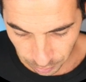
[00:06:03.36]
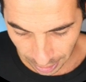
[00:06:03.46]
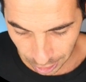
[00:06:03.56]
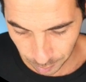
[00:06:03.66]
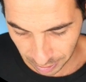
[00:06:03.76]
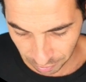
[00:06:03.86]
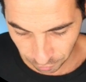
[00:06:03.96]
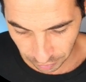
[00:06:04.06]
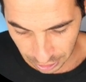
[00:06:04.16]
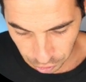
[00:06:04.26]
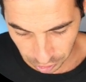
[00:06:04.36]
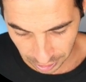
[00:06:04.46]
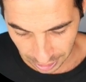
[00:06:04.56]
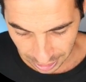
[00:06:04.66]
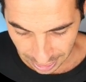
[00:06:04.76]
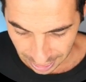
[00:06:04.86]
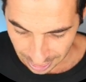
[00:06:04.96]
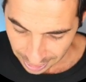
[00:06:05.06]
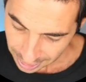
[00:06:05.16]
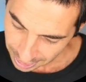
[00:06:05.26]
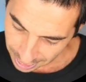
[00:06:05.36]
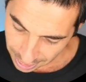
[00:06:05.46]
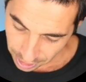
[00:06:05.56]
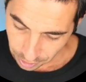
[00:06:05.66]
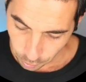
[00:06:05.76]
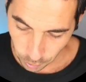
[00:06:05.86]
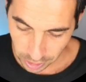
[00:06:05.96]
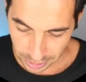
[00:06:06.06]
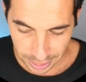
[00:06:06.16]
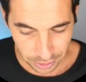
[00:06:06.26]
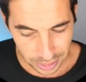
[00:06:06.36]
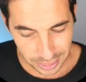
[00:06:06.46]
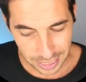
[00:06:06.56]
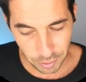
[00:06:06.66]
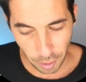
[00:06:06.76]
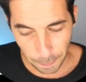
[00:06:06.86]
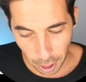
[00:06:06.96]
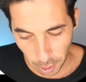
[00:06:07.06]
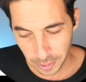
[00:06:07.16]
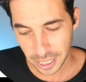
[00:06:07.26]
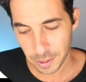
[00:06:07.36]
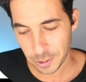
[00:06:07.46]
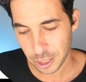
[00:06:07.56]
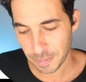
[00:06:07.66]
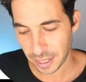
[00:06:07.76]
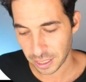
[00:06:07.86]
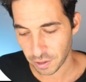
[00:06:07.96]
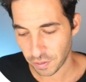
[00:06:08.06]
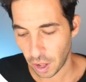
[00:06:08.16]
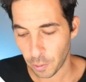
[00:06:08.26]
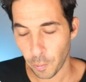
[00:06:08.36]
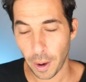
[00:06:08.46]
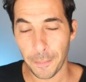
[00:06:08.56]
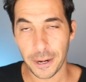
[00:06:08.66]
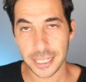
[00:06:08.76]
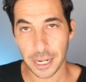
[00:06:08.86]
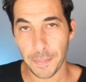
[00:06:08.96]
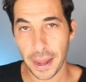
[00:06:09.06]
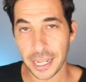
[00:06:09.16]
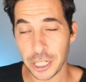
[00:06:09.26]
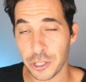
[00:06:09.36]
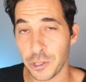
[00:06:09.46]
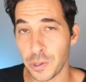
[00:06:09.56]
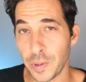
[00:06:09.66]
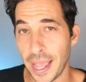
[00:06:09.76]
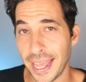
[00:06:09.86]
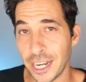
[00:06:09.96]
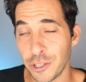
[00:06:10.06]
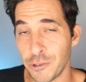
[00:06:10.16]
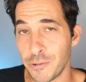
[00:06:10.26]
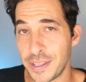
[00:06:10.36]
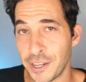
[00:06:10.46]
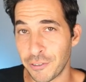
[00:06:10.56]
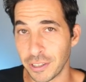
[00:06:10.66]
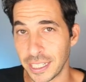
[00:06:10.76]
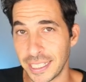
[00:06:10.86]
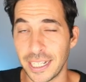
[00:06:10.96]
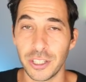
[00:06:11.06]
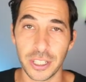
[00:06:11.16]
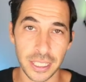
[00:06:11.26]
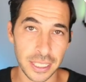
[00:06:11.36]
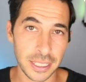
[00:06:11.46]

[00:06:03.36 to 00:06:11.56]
to help inflation? Well, here is the Republican perspective on what President Biden could do and do differently. Take a look at